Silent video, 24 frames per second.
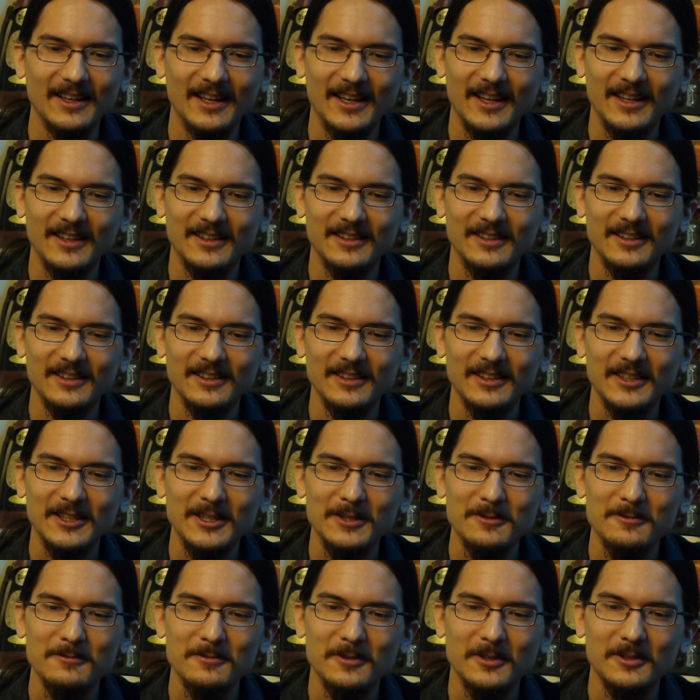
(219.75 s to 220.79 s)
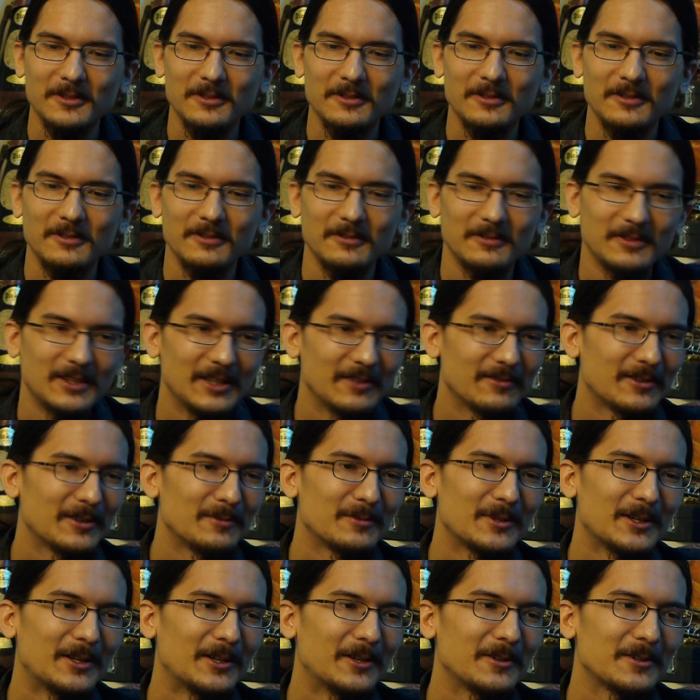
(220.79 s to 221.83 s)
And he would give
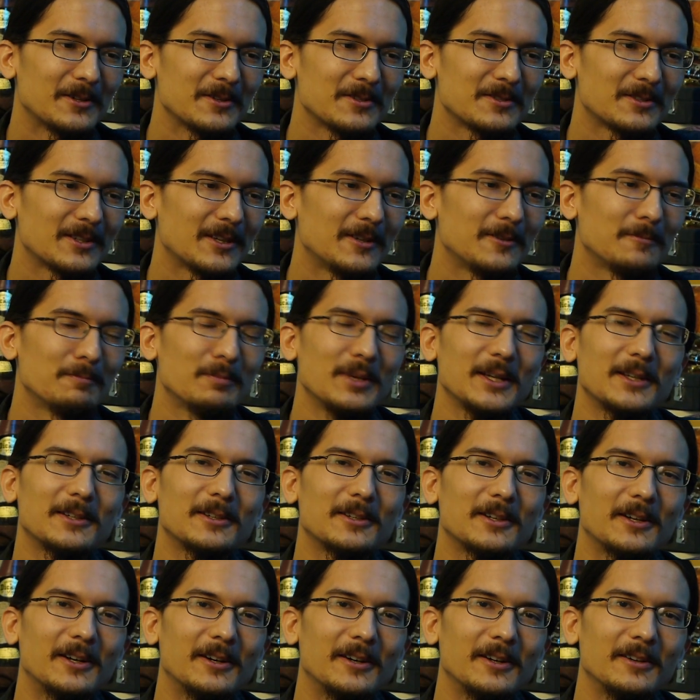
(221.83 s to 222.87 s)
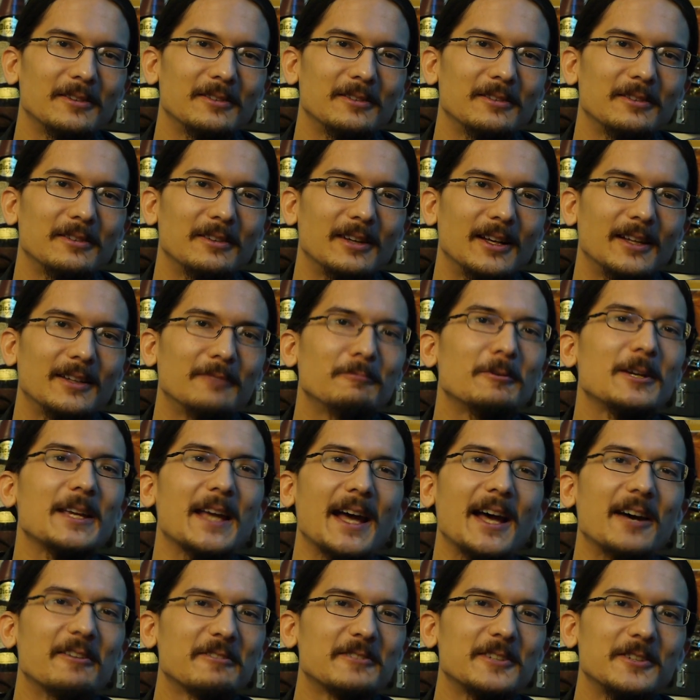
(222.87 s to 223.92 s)
them to artists, say, pick a card, and we
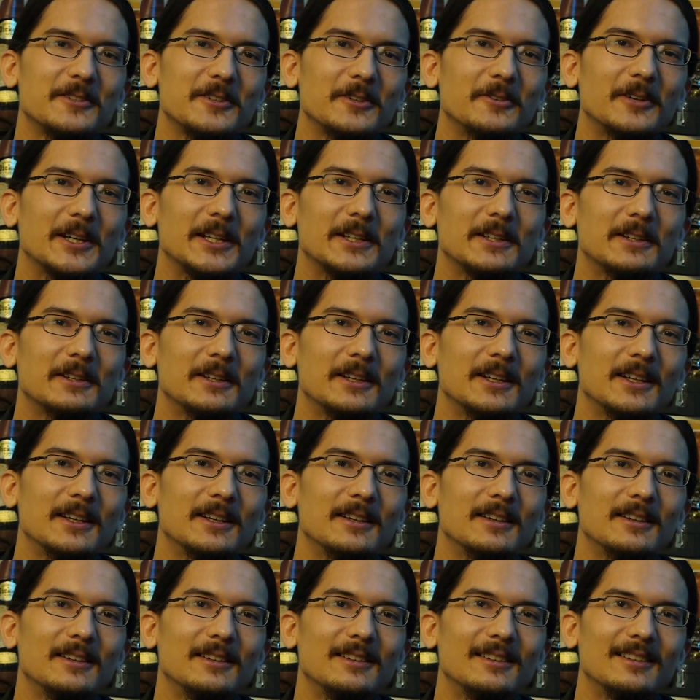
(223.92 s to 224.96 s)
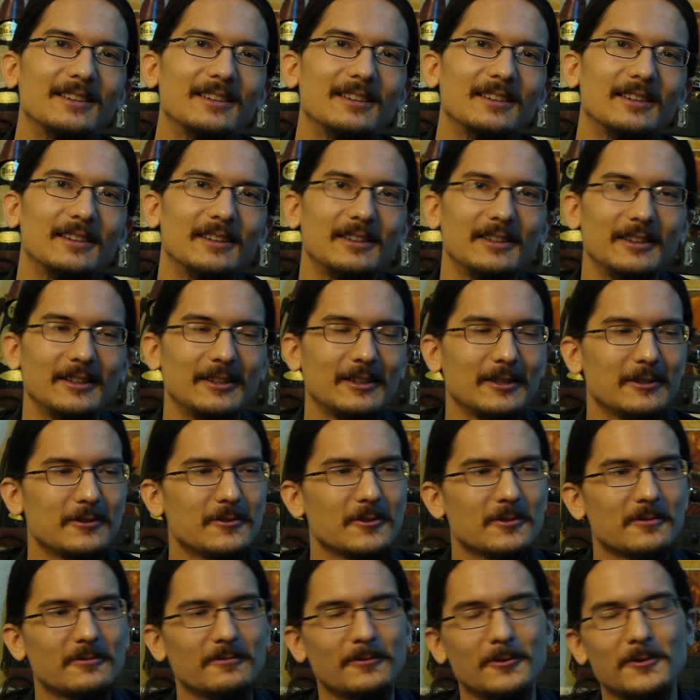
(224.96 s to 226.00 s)
have to do it. And it
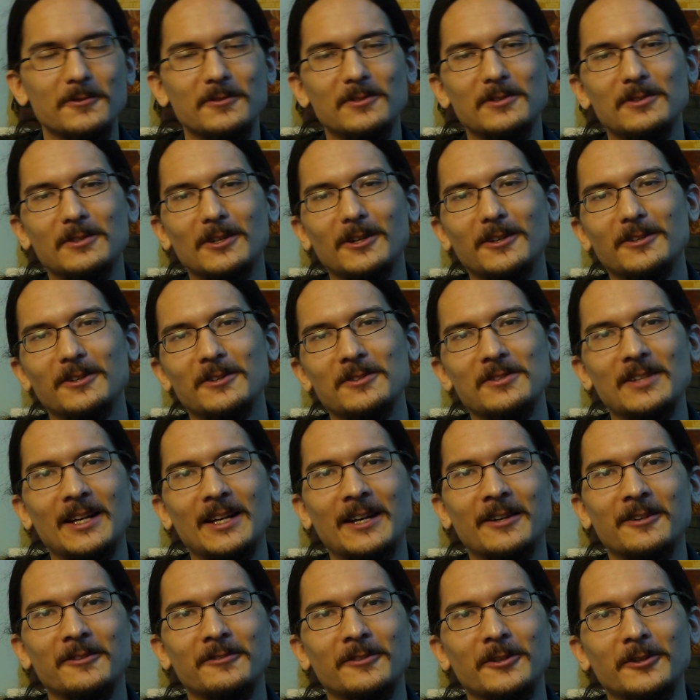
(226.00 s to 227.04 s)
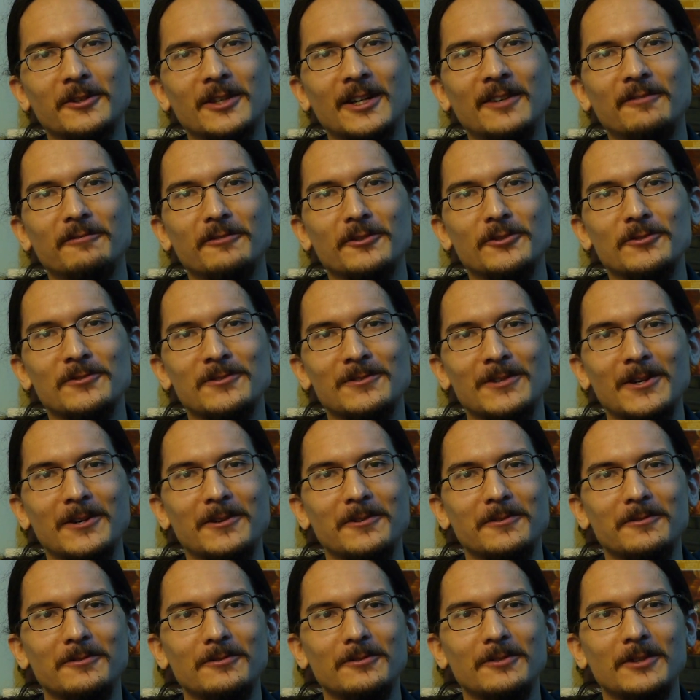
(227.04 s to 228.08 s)
just forces artists out of their comfort
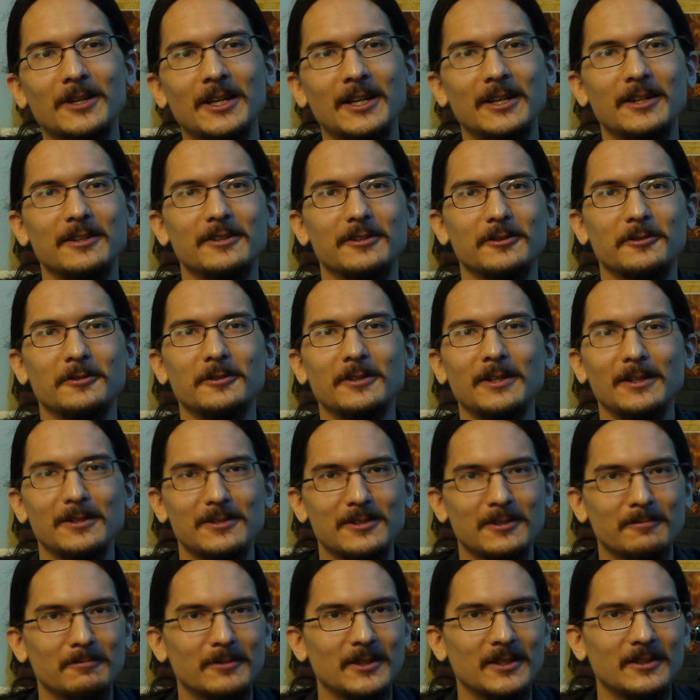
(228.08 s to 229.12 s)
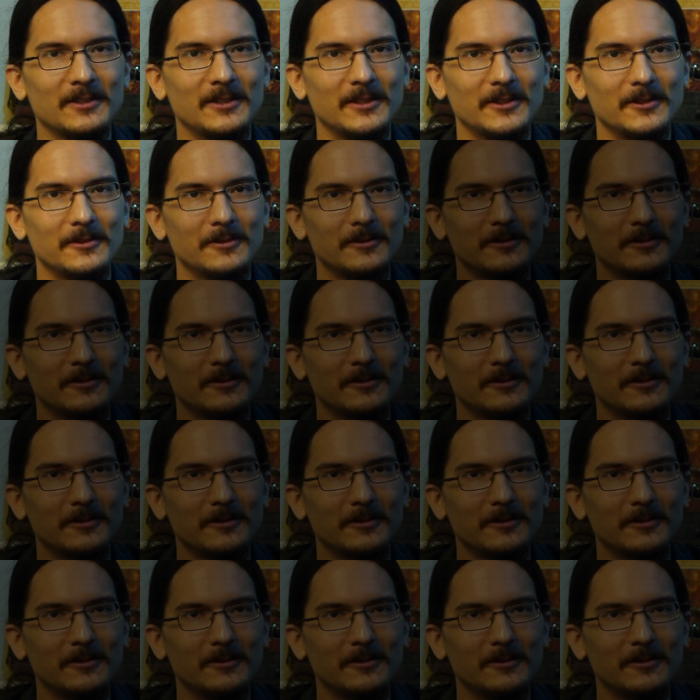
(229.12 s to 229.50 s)
zone to create something new.